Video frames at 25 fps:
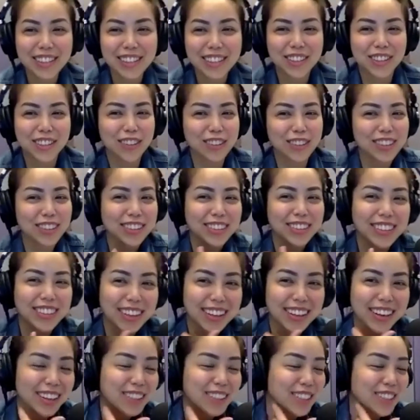As she goes out
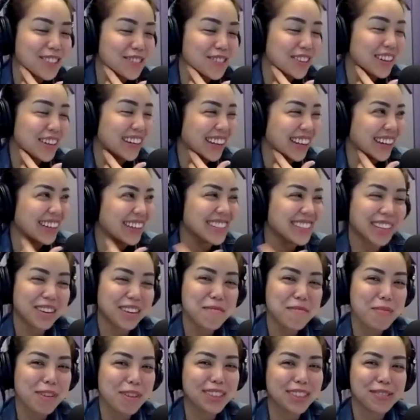to get it, I just
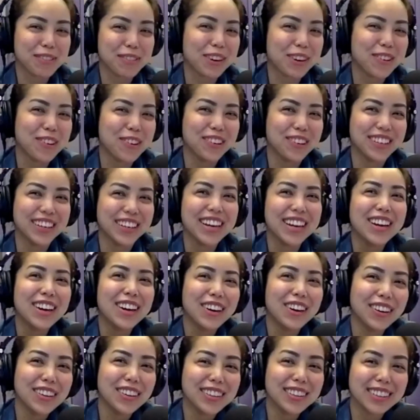realized I didn't press record
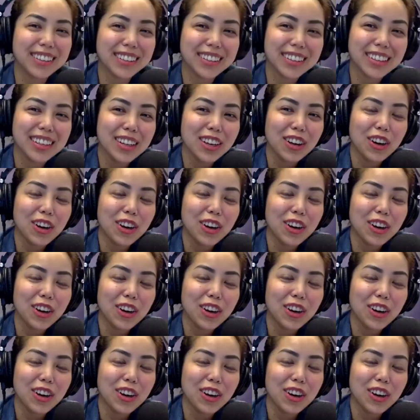on the